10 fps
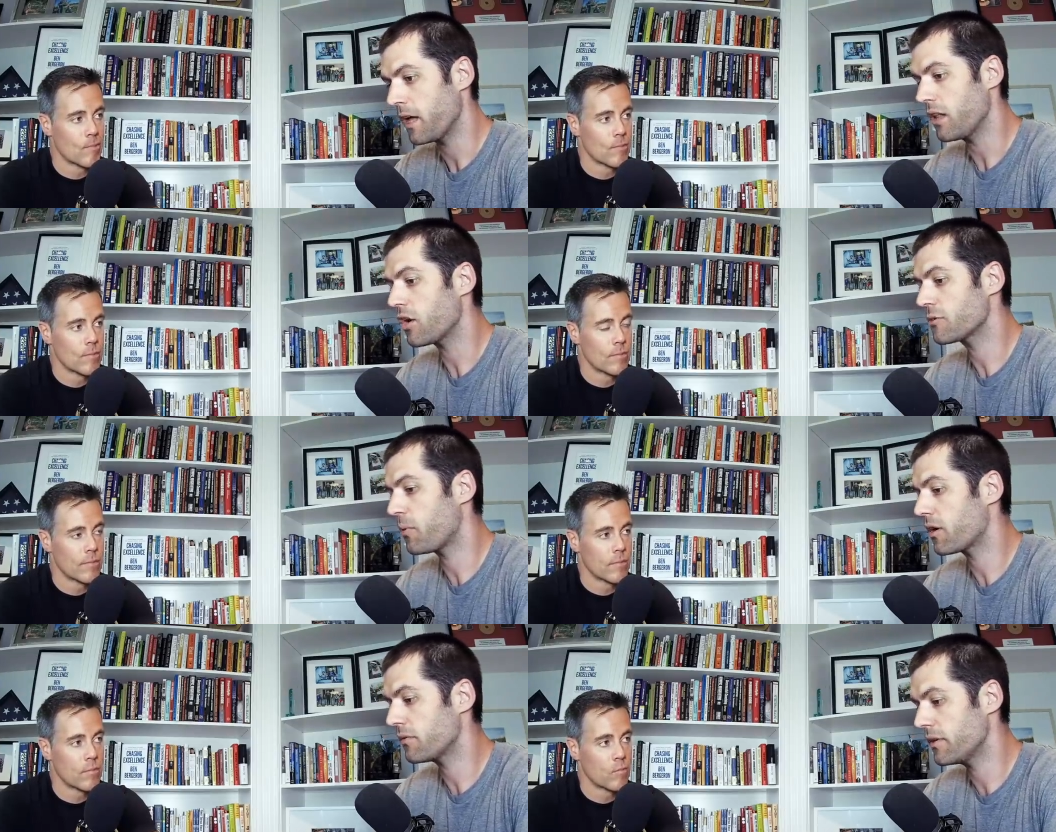Speaker 1: a
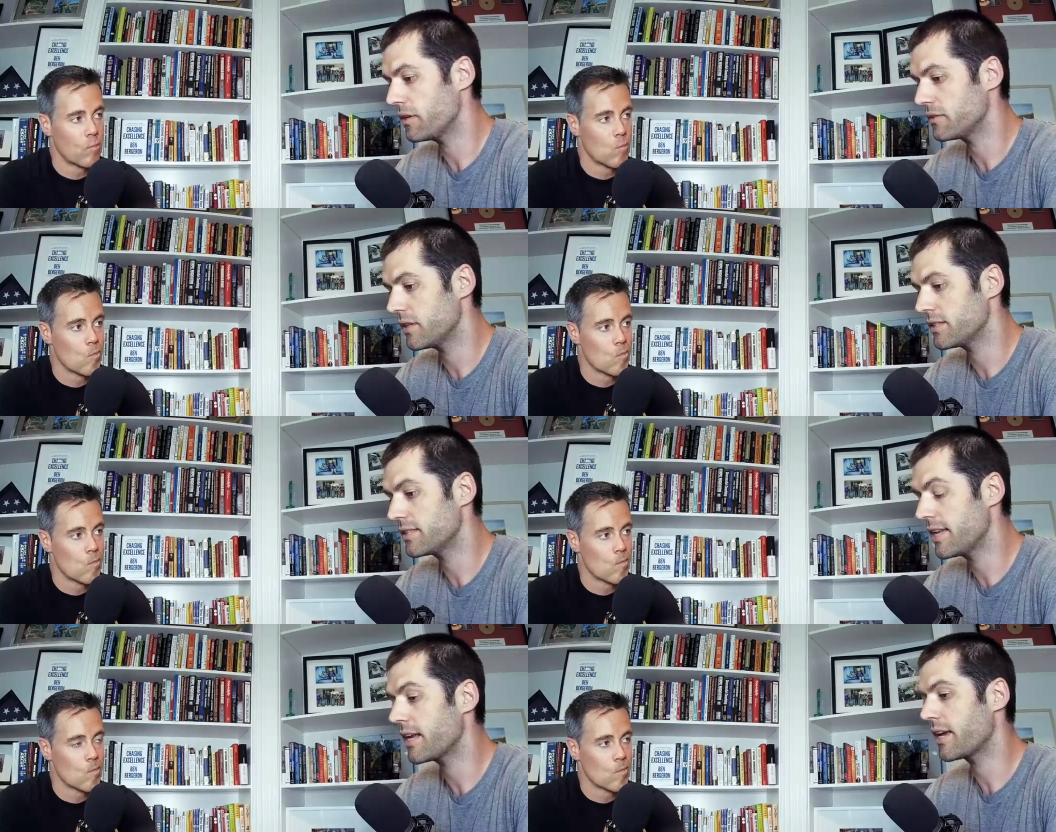large part of it is
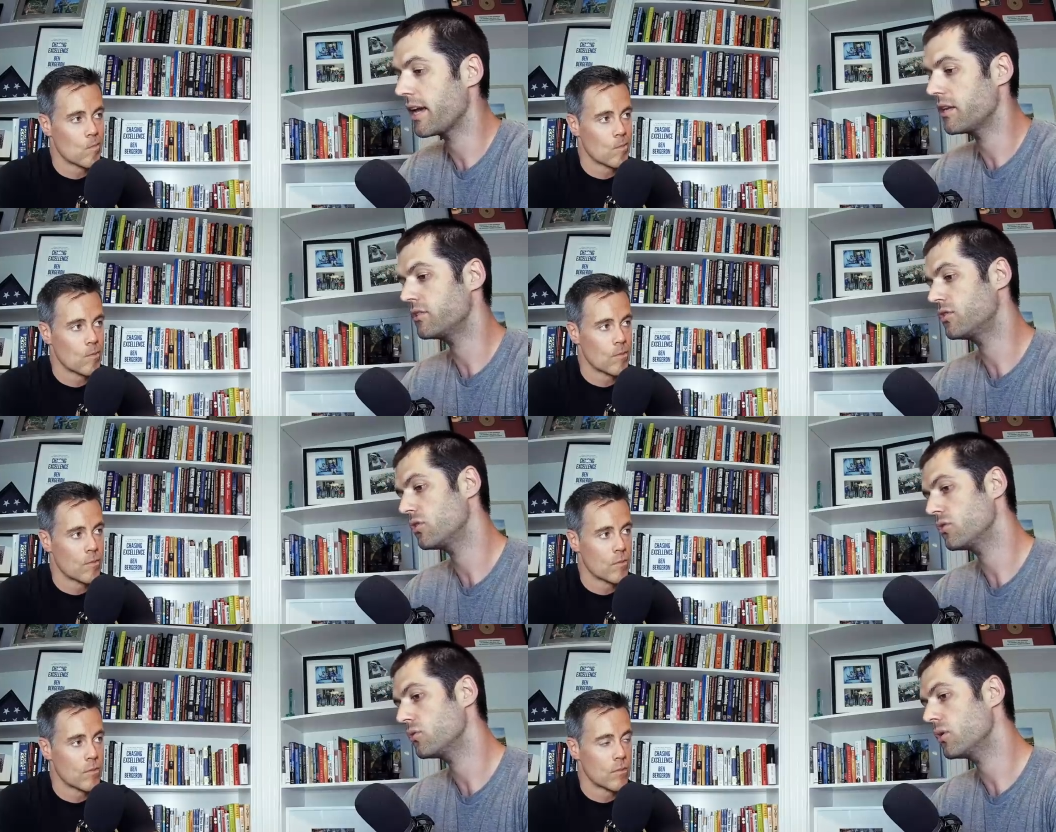is dedicated
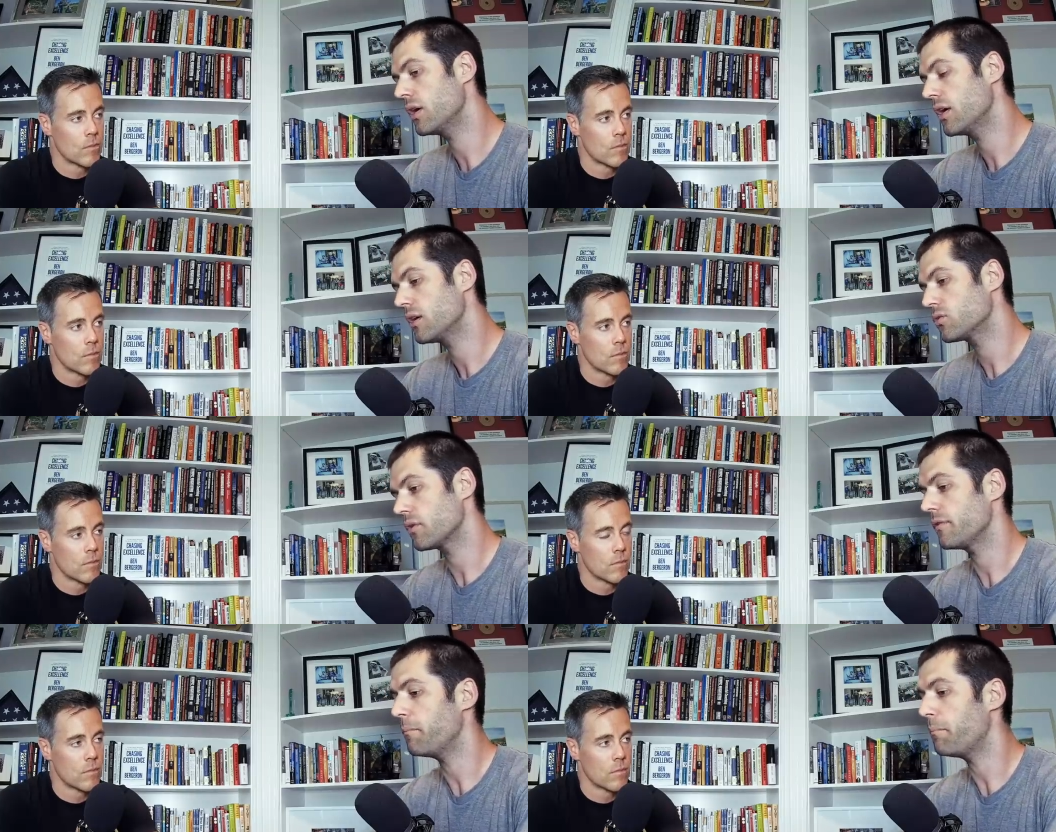to
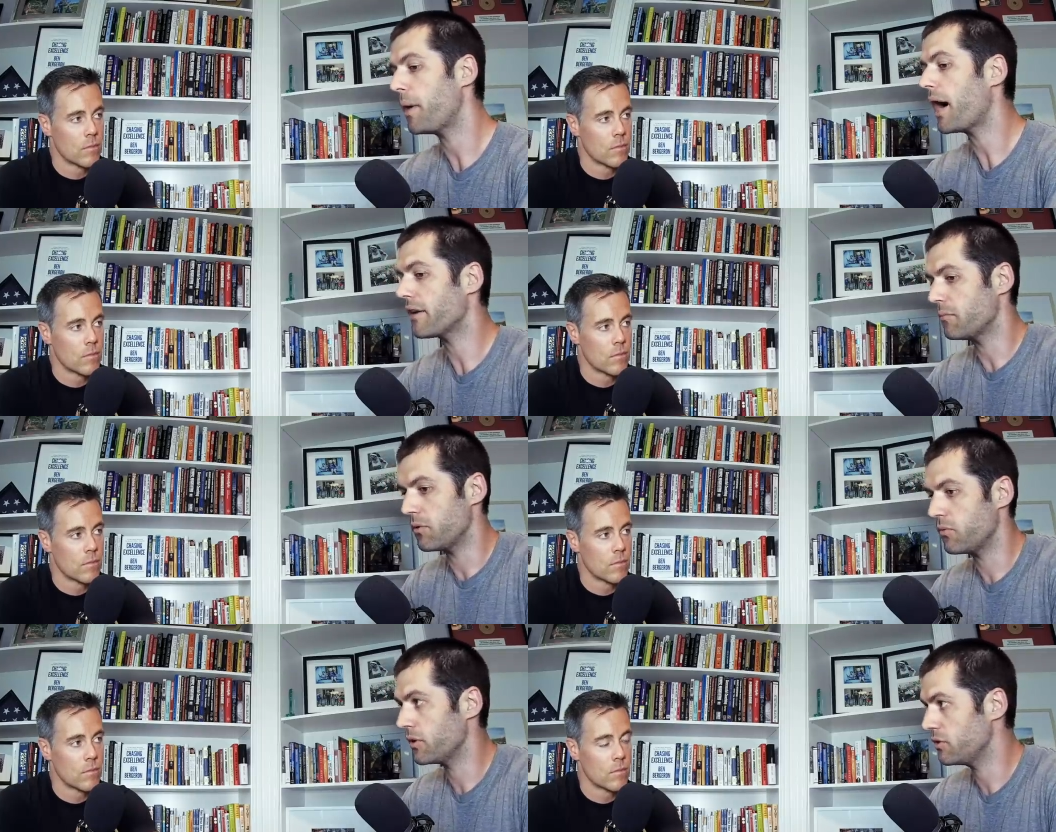sort of the
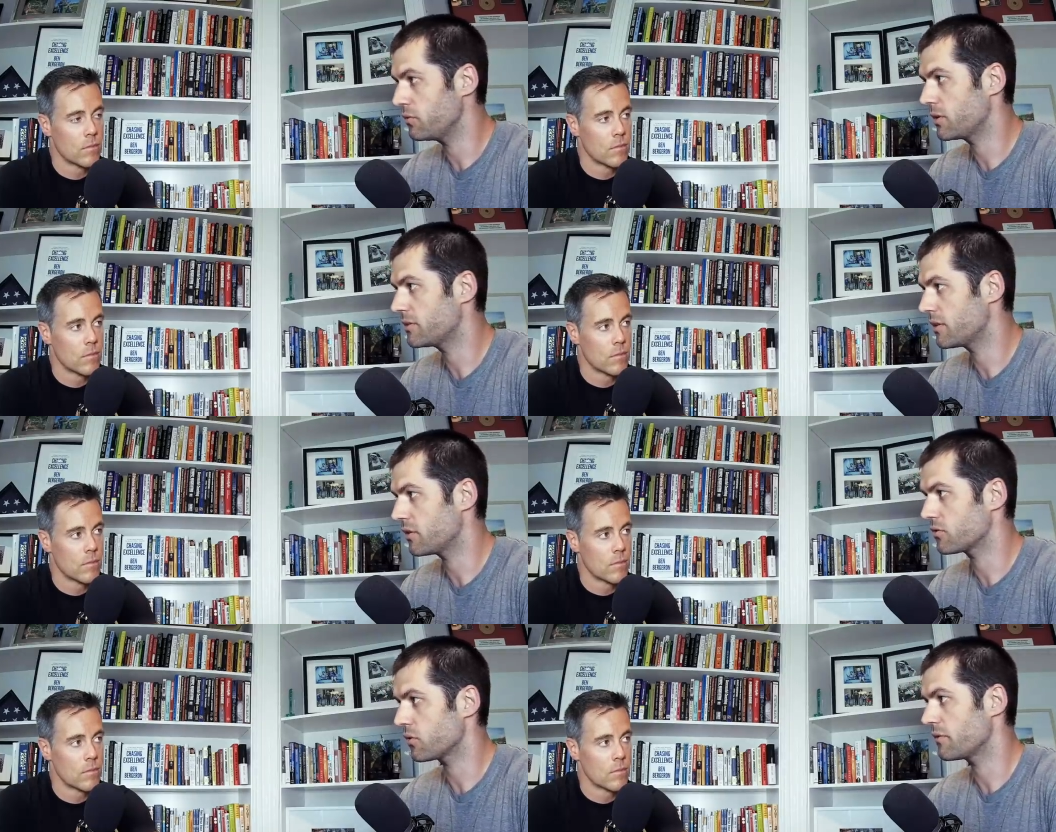bottom of what you
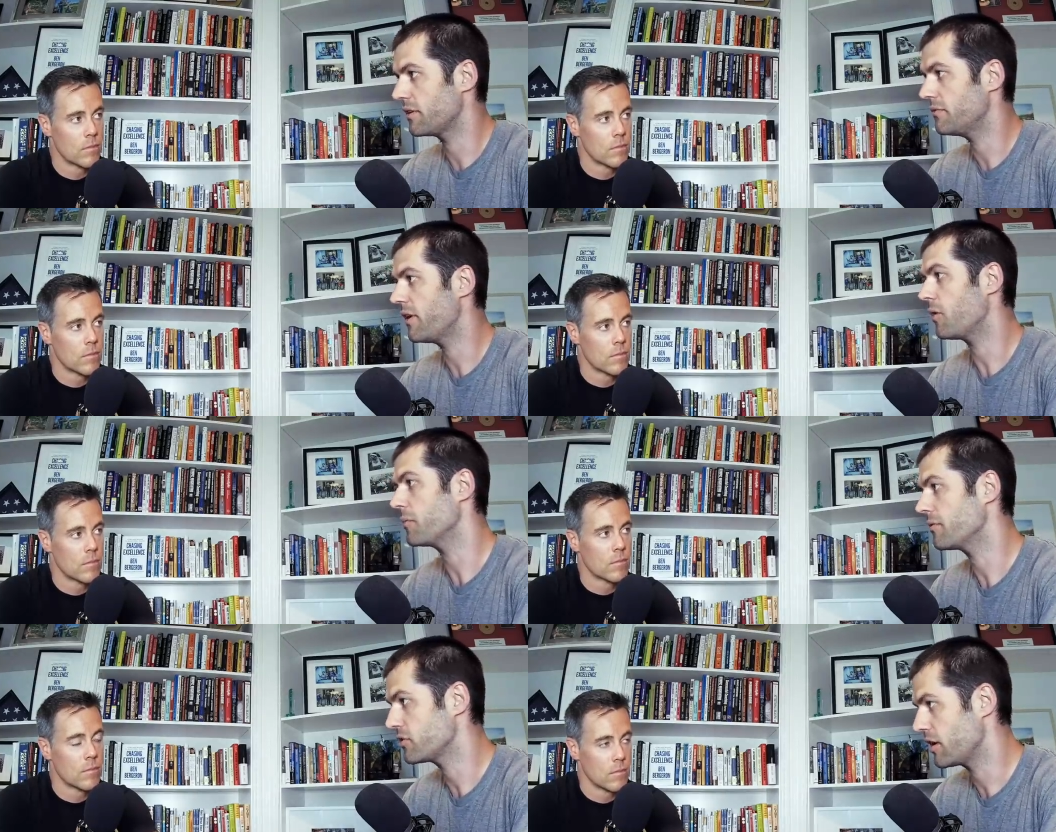consider sort of the
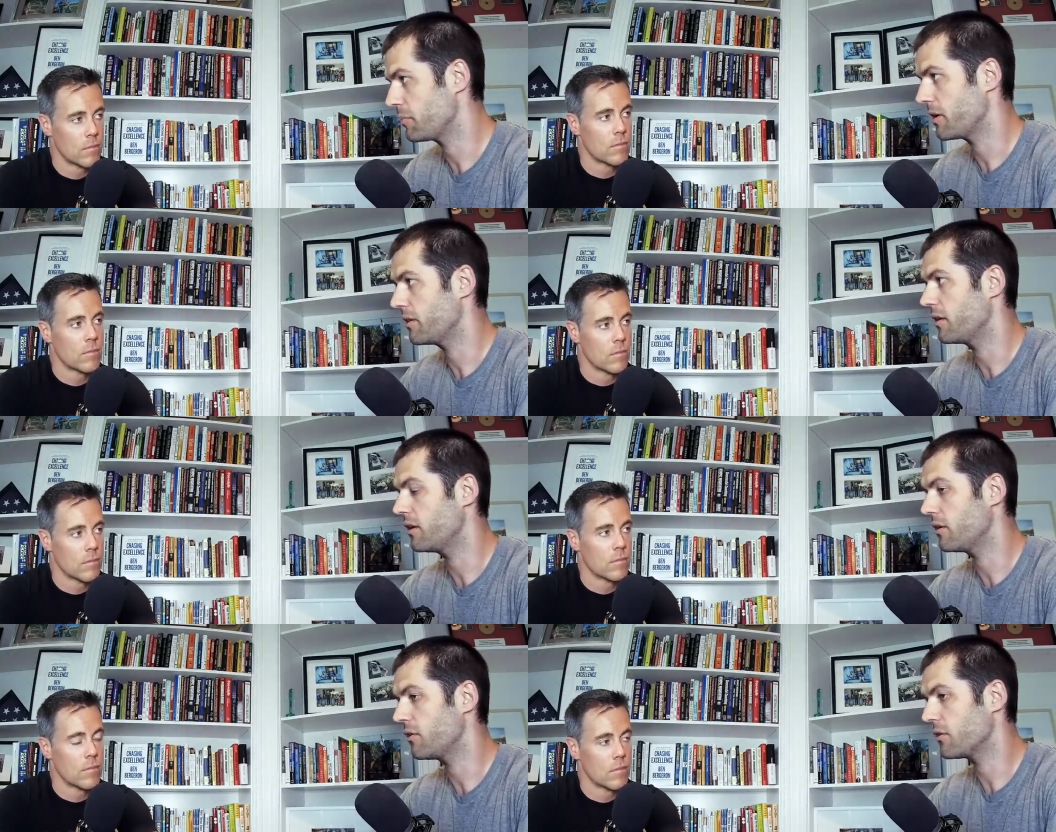development of a champion uh,